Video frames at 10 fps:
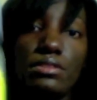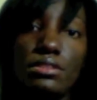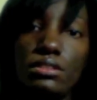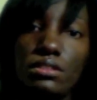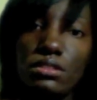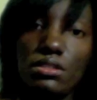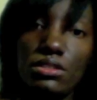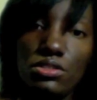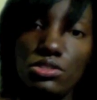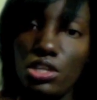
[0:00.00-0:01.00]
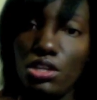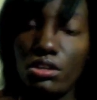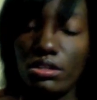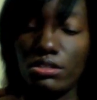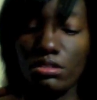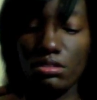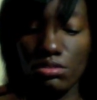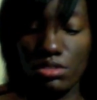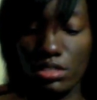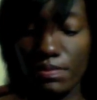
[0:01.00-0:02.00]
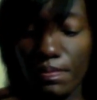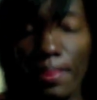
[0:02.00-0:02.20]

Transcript: this Jane Carter solution.